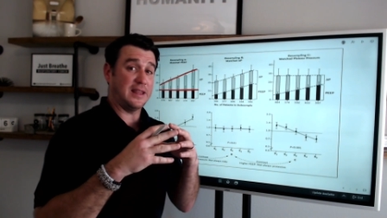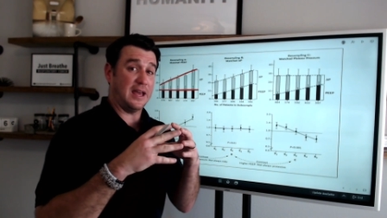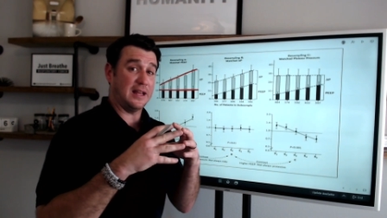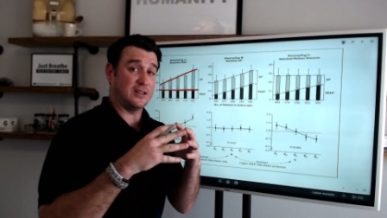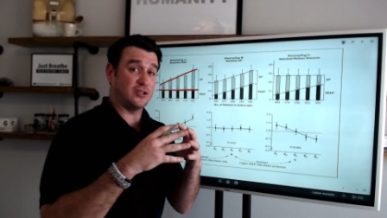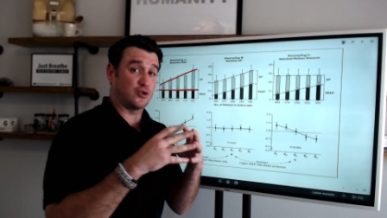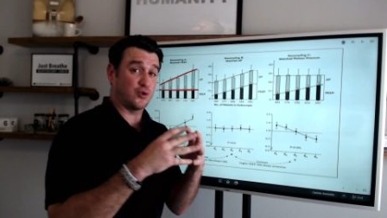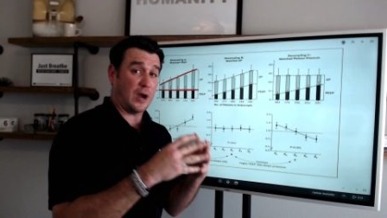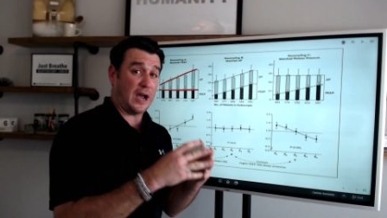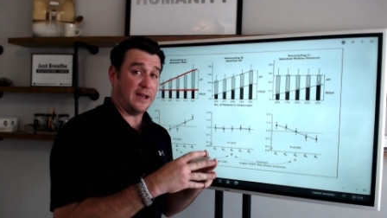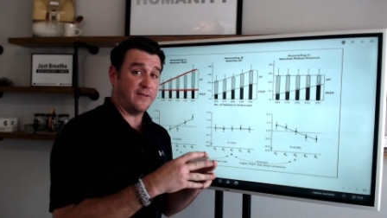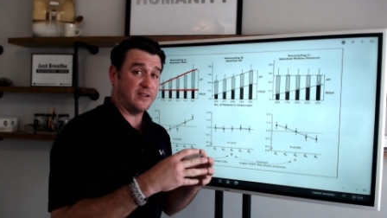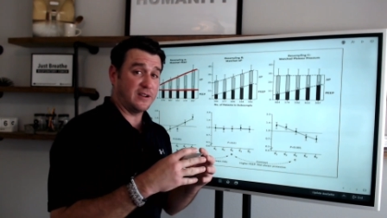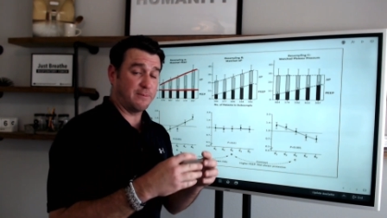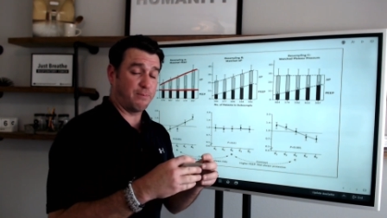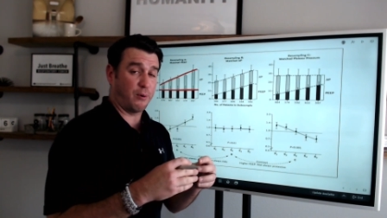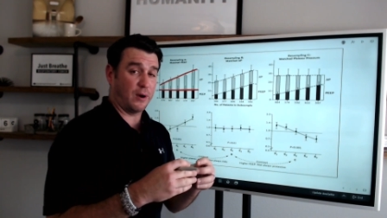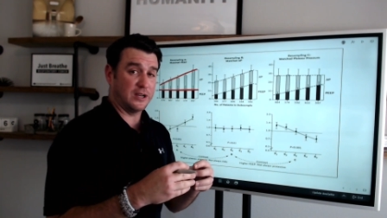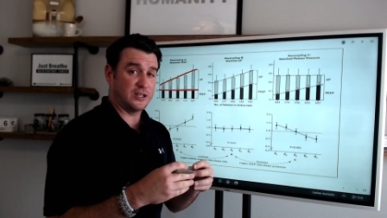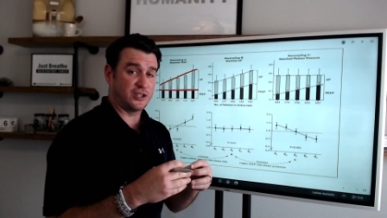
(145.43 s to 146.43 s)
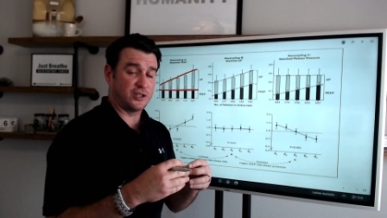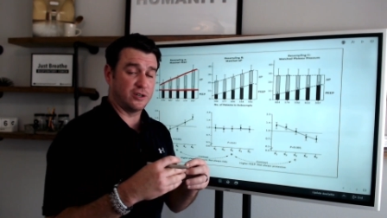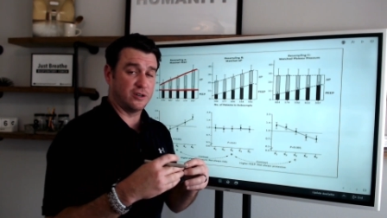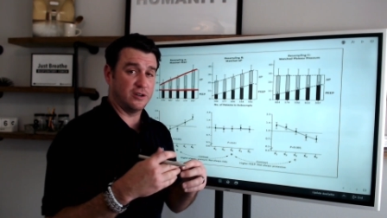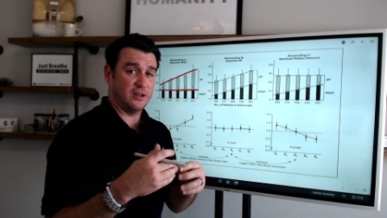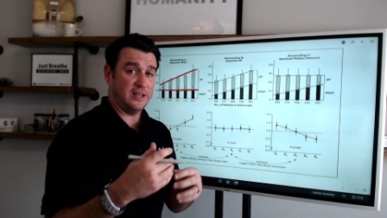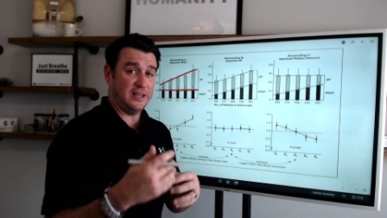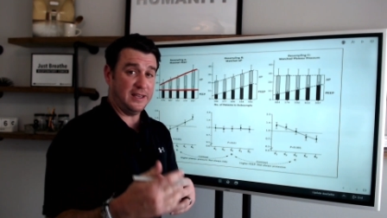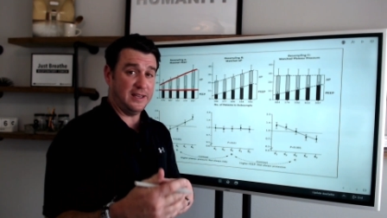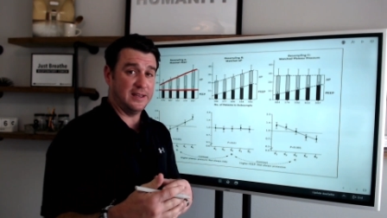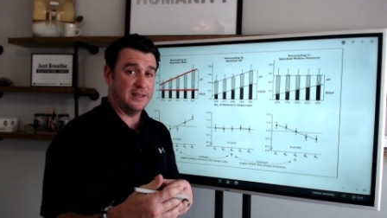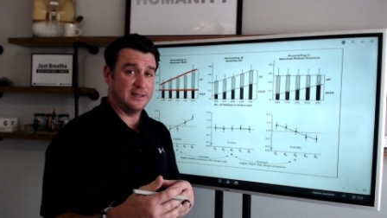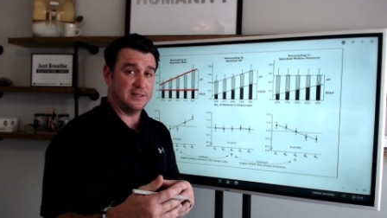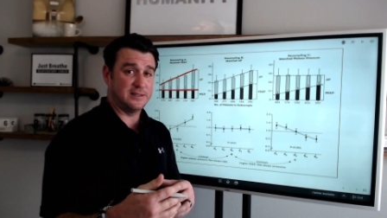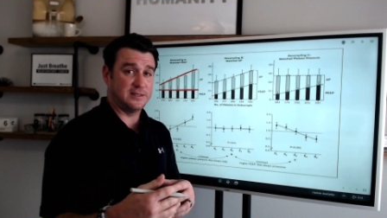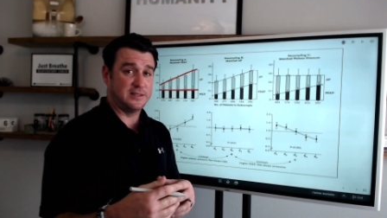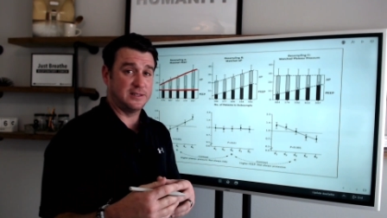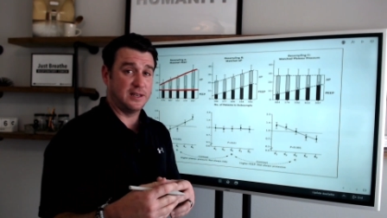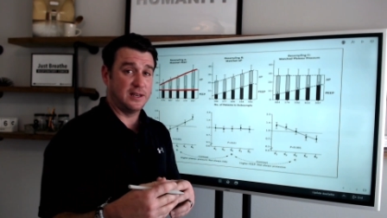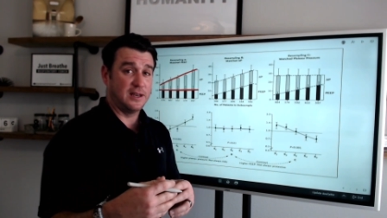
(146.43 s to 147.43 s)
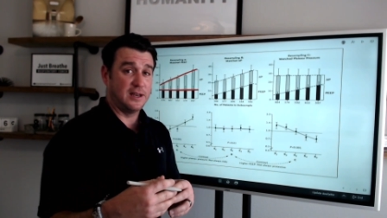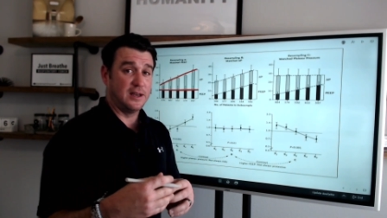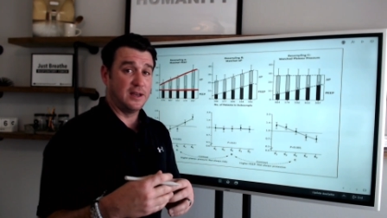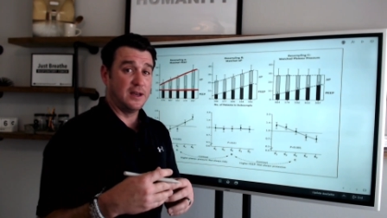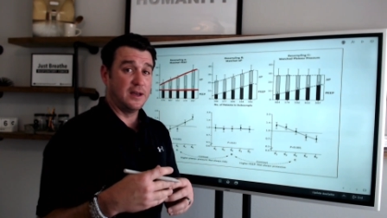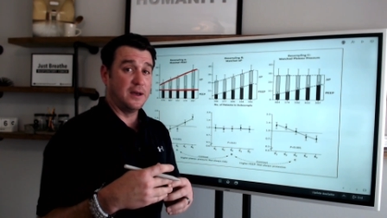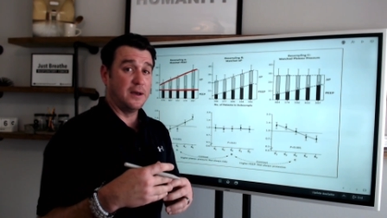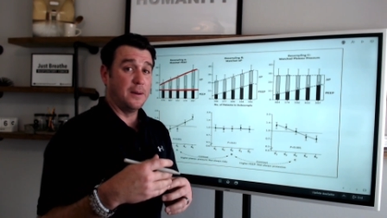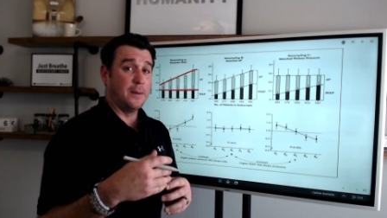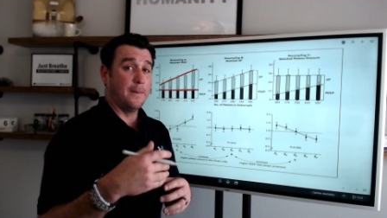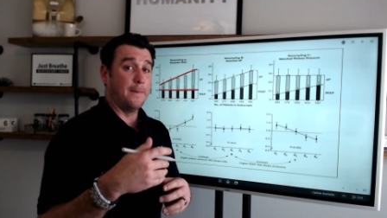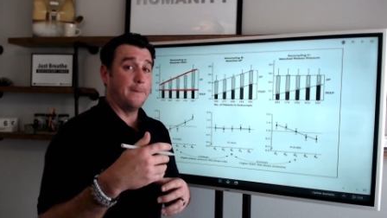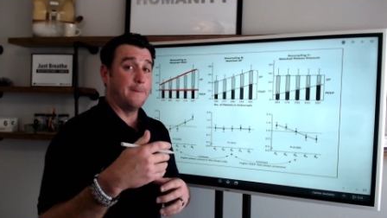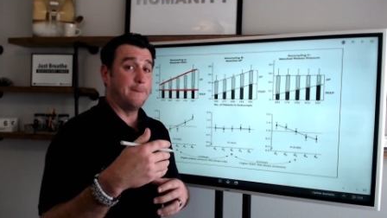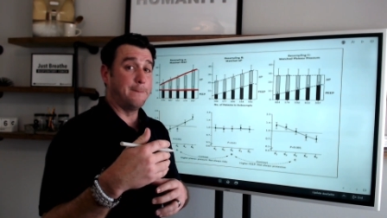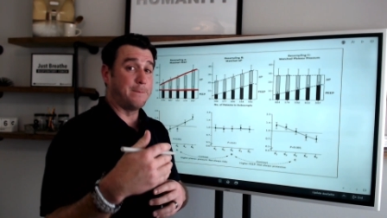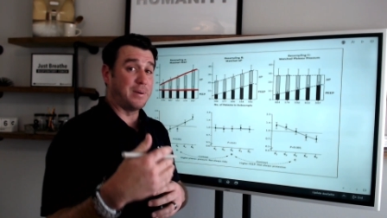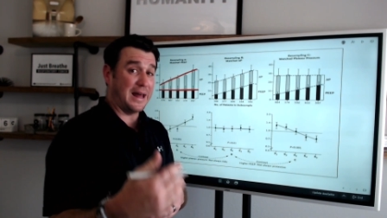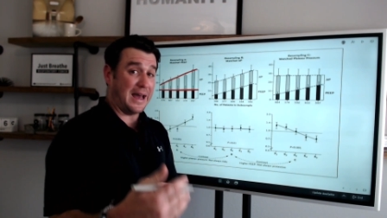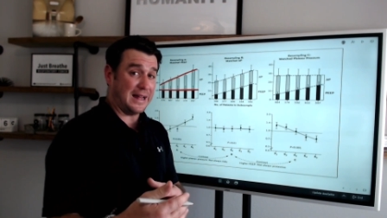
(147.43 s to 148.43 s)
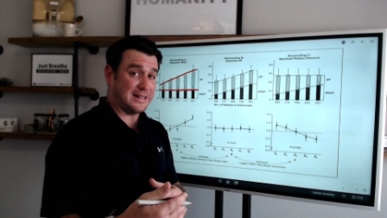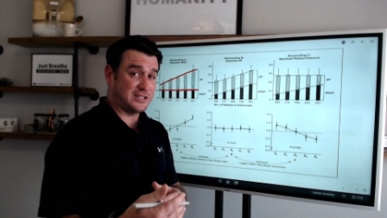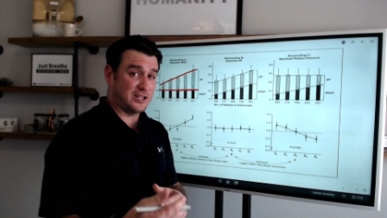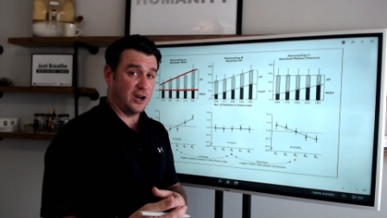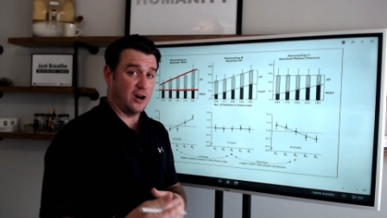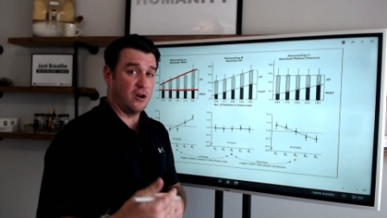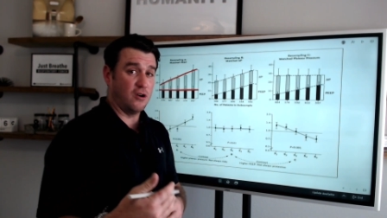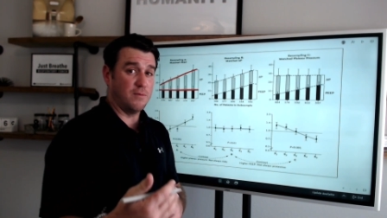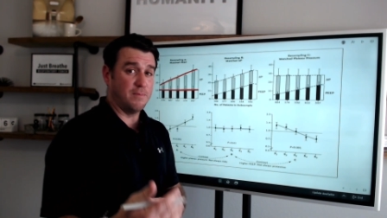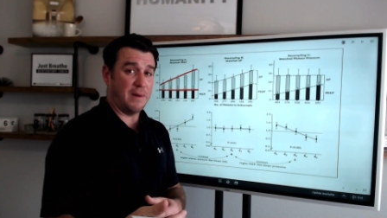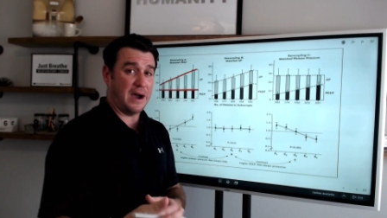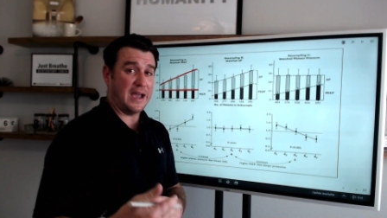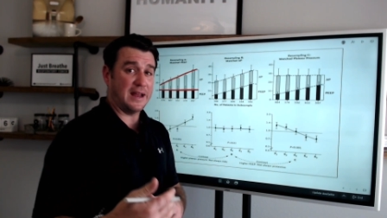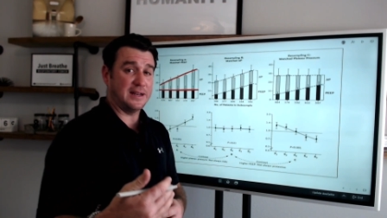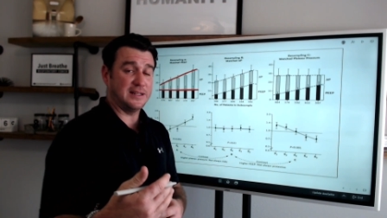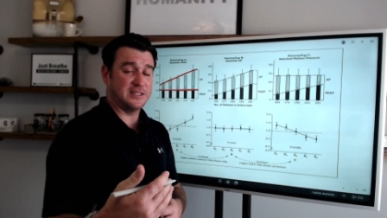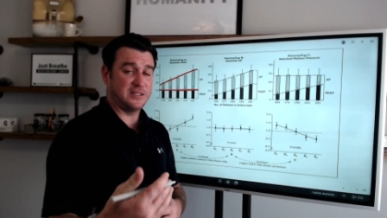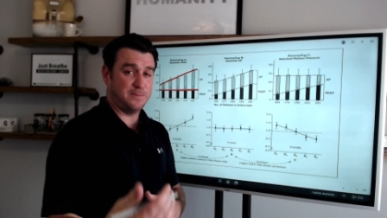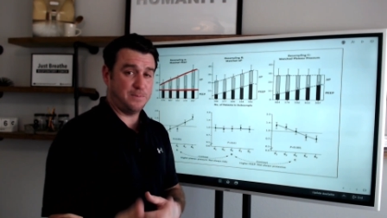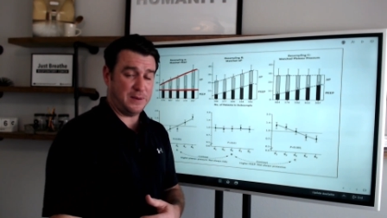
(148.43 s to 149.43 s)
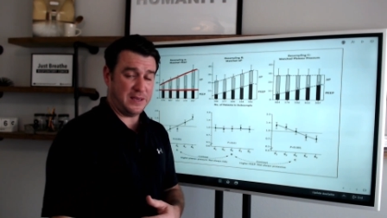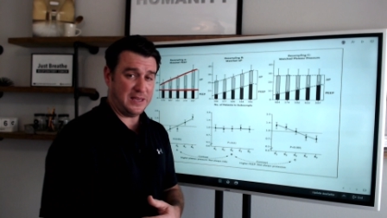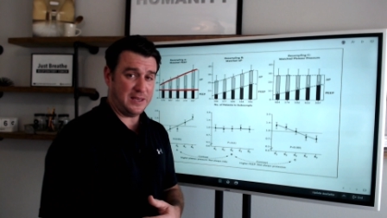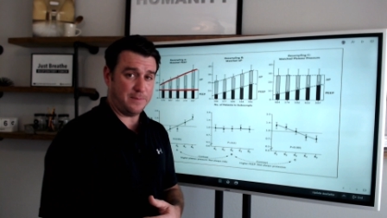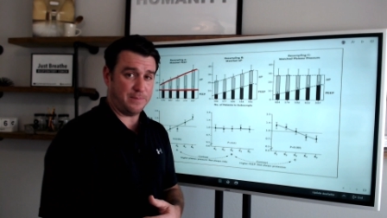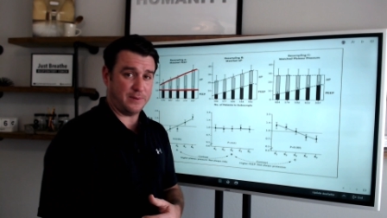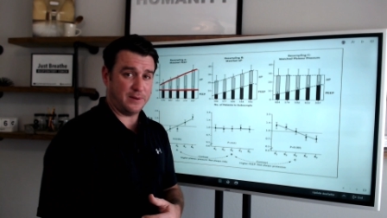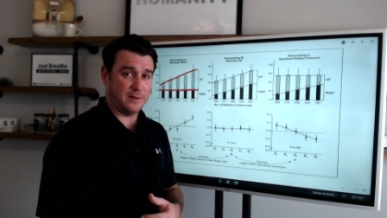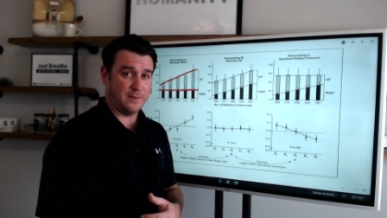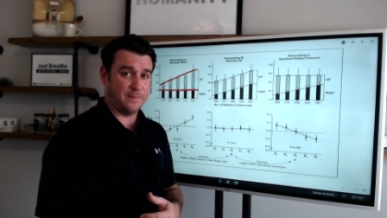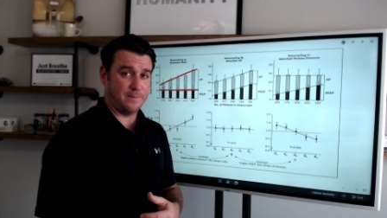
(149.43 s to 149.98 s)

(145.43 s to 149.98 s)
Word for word: that driving pressure is plateau minus PEEP.